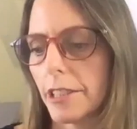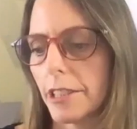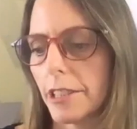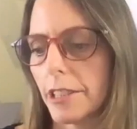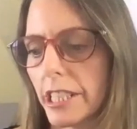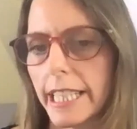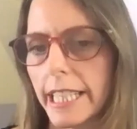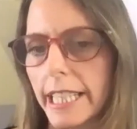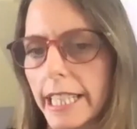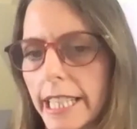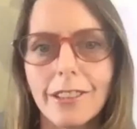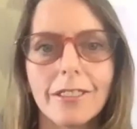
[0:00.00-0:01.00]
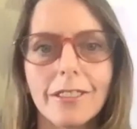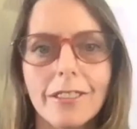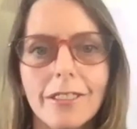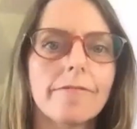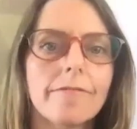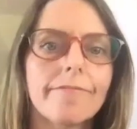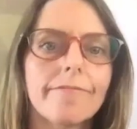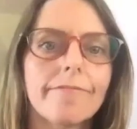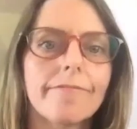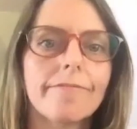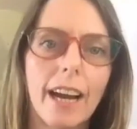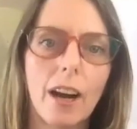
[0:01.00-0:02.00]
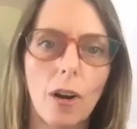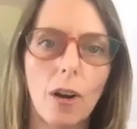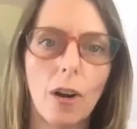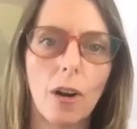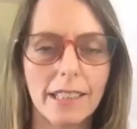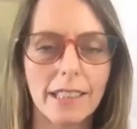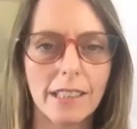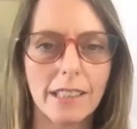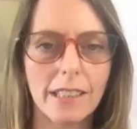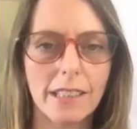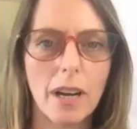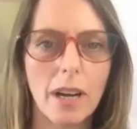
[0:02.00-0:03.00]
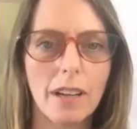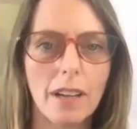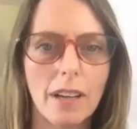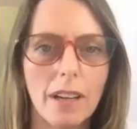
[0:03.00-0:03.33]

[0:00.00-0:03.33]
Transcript: around your needles and, all of that stuff as well,